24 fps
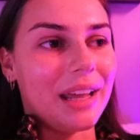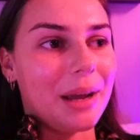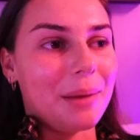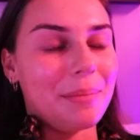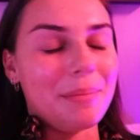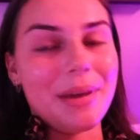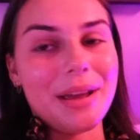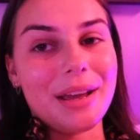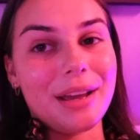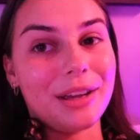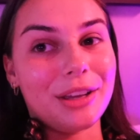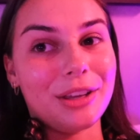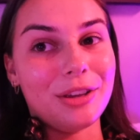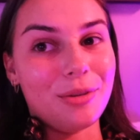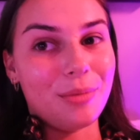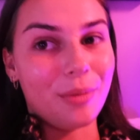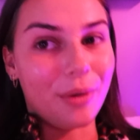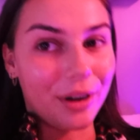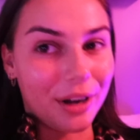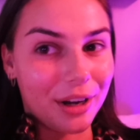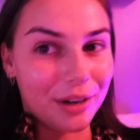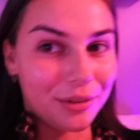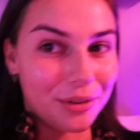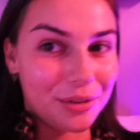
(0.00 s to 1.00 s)
like make a cute
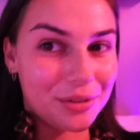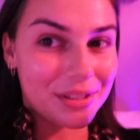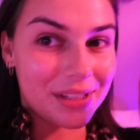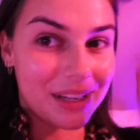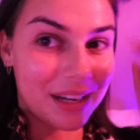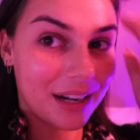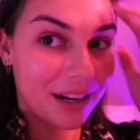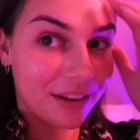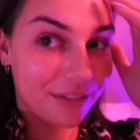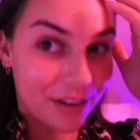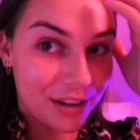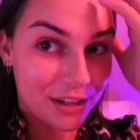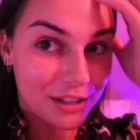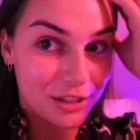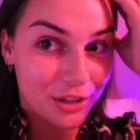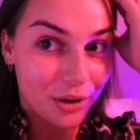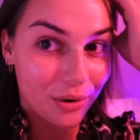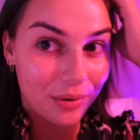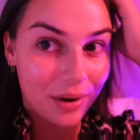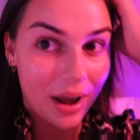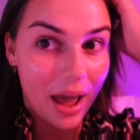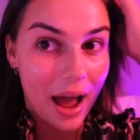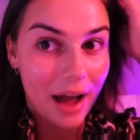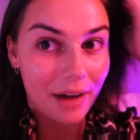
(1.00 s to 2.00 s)
morning routine if I
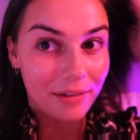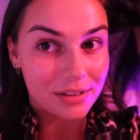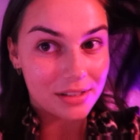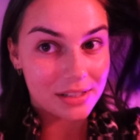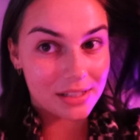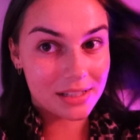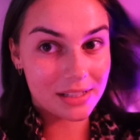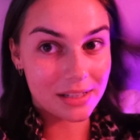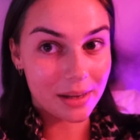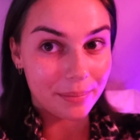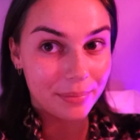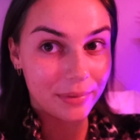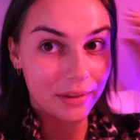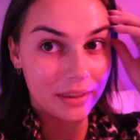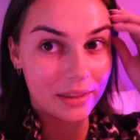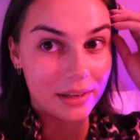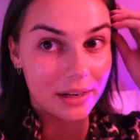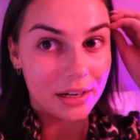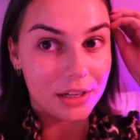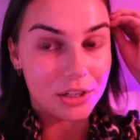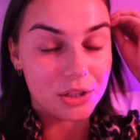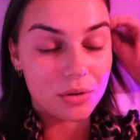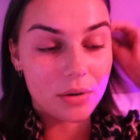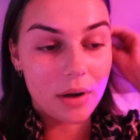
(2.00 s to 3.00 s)
don't have something
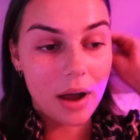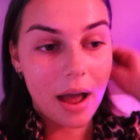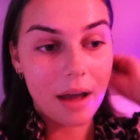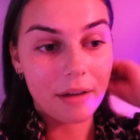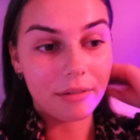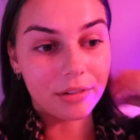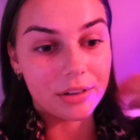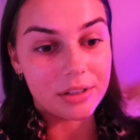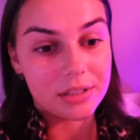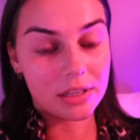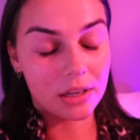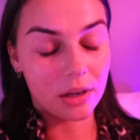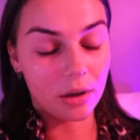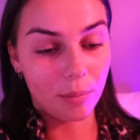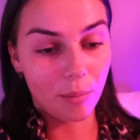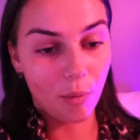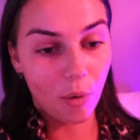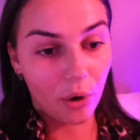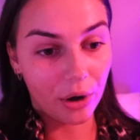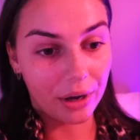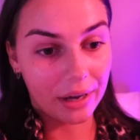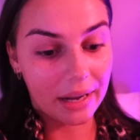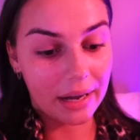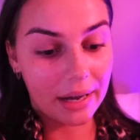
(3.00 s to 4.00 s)
that I do every single
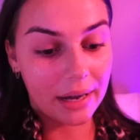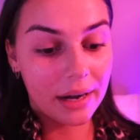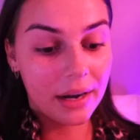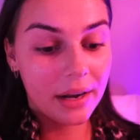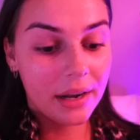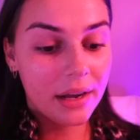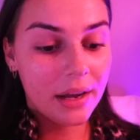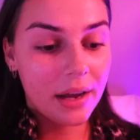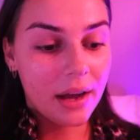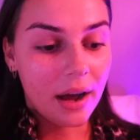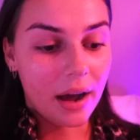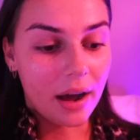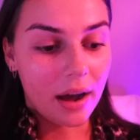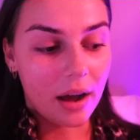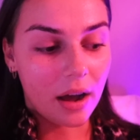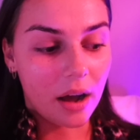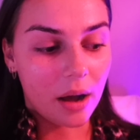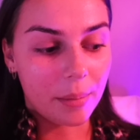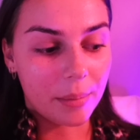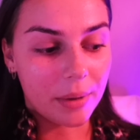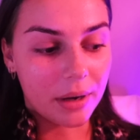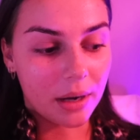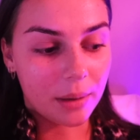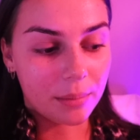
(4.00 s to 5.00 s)
morning.
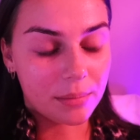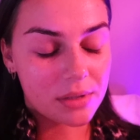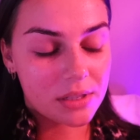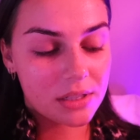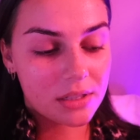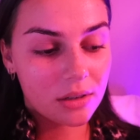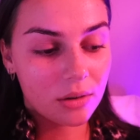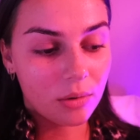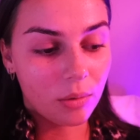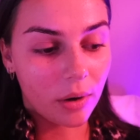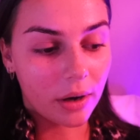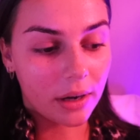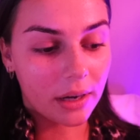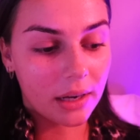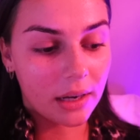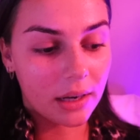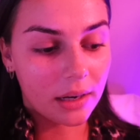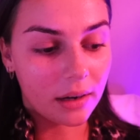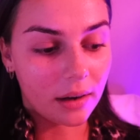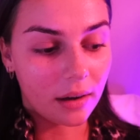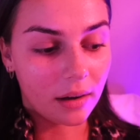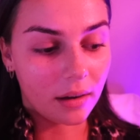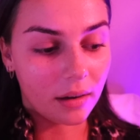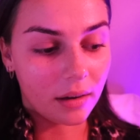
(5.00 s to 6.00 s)
Um, and I'm still
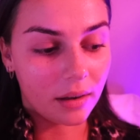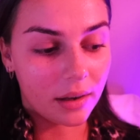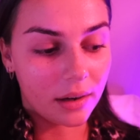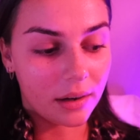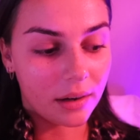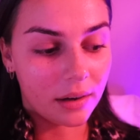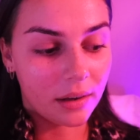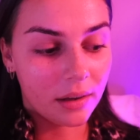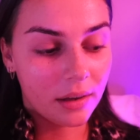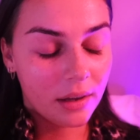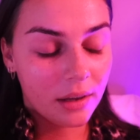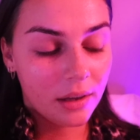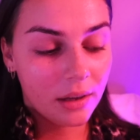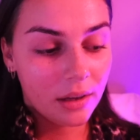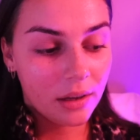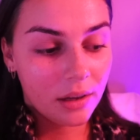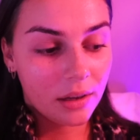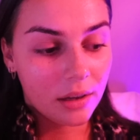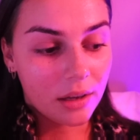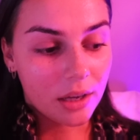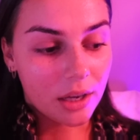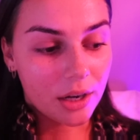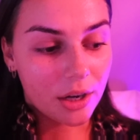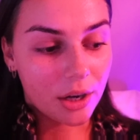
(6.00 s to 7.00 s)
working on,
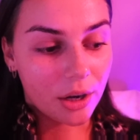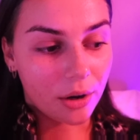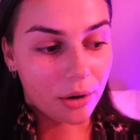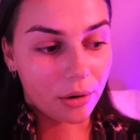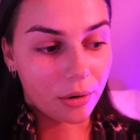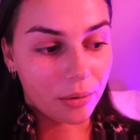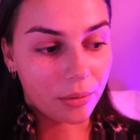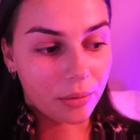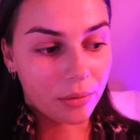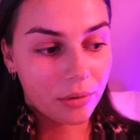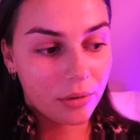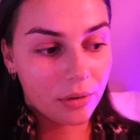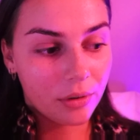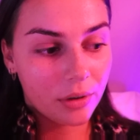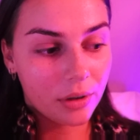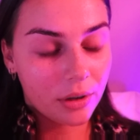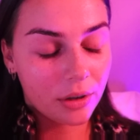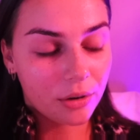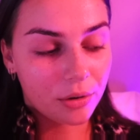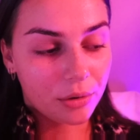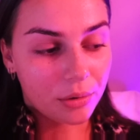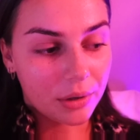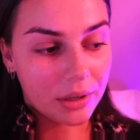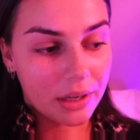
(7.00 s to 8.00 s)
you know,
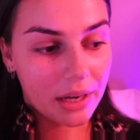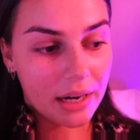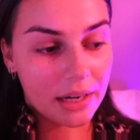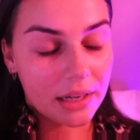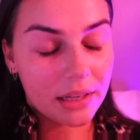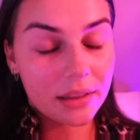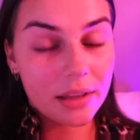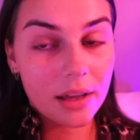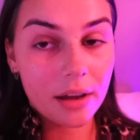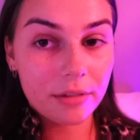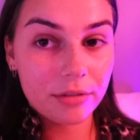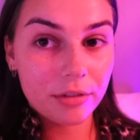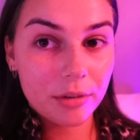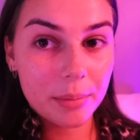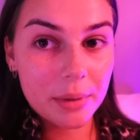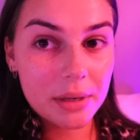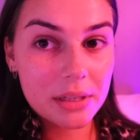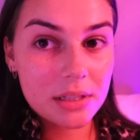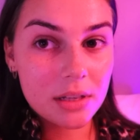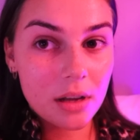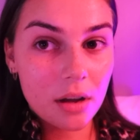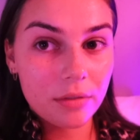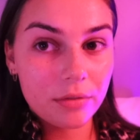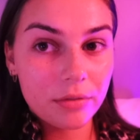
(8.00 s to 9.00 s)
creating that for
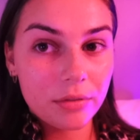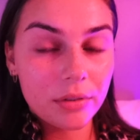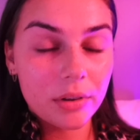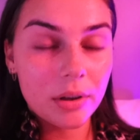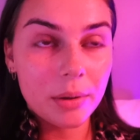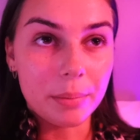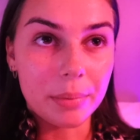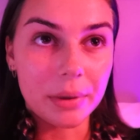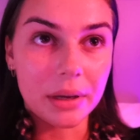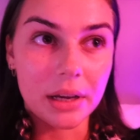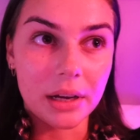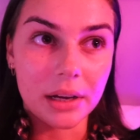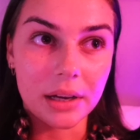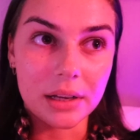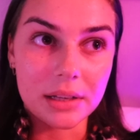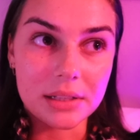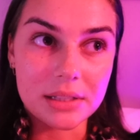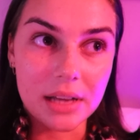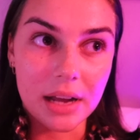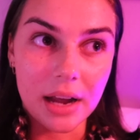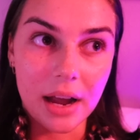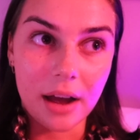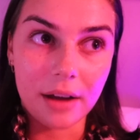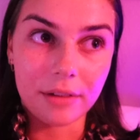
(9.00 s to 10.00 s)
myself
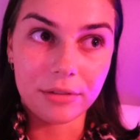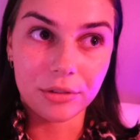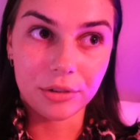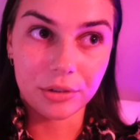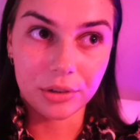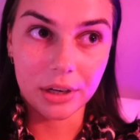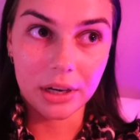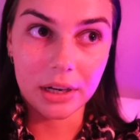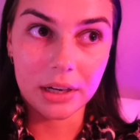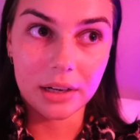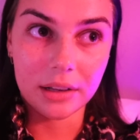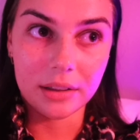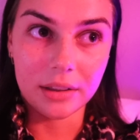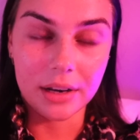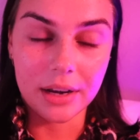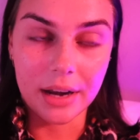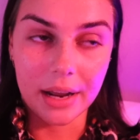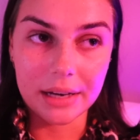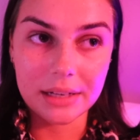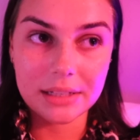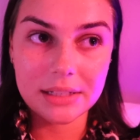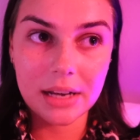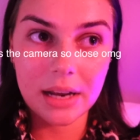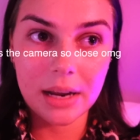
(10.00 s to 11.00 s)
because I have created the
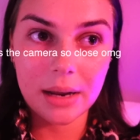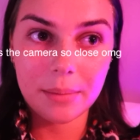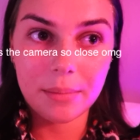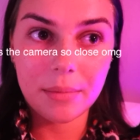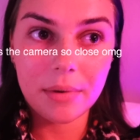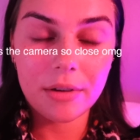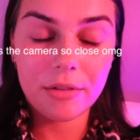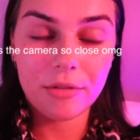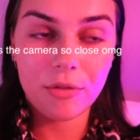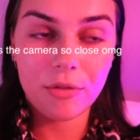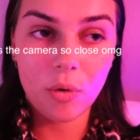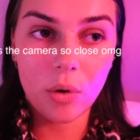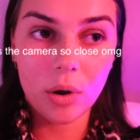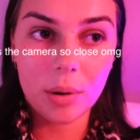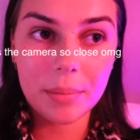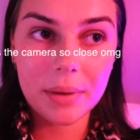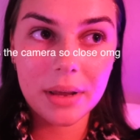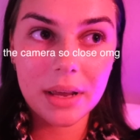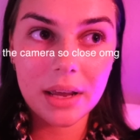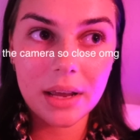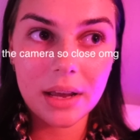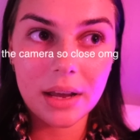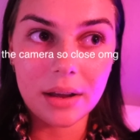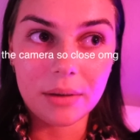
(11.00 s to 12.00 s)
nighttime for
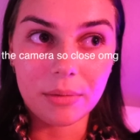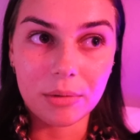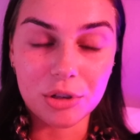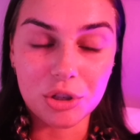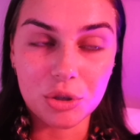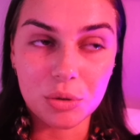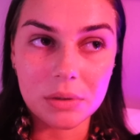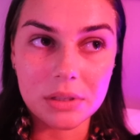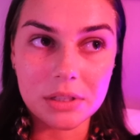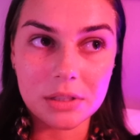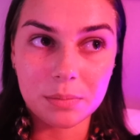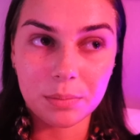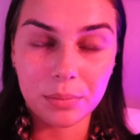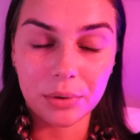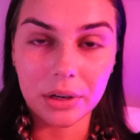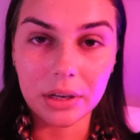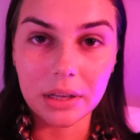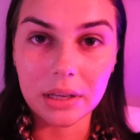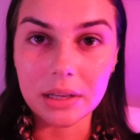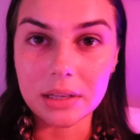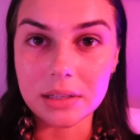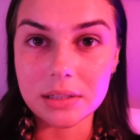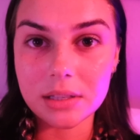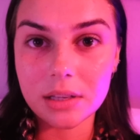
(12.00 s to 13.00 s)
me, which was
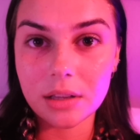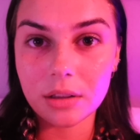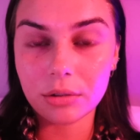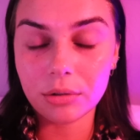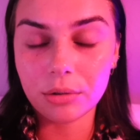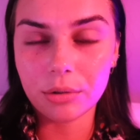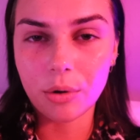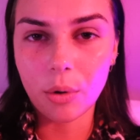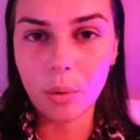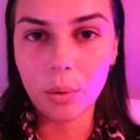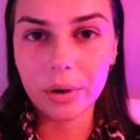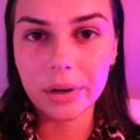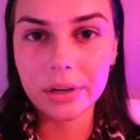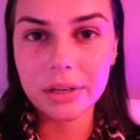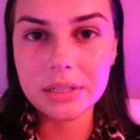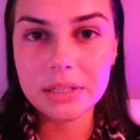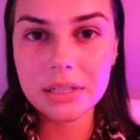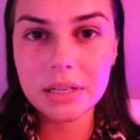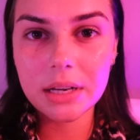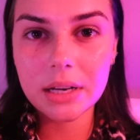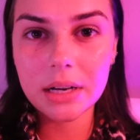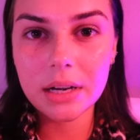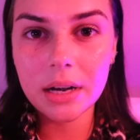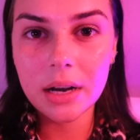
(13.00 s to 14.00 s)
pretty easy through
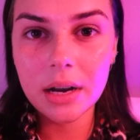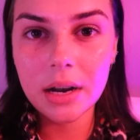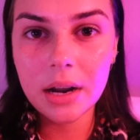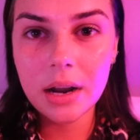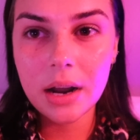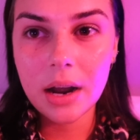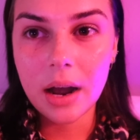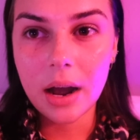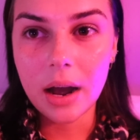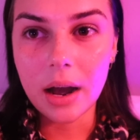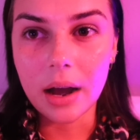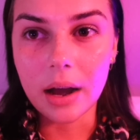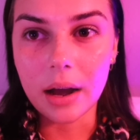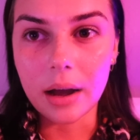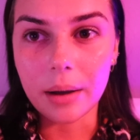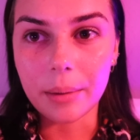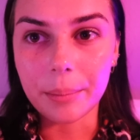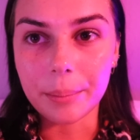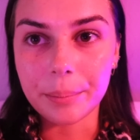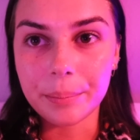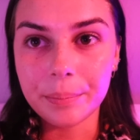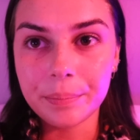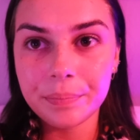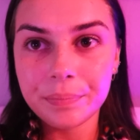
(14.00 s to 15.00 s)
quarantine.
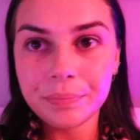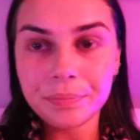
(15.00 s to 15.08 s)
Um,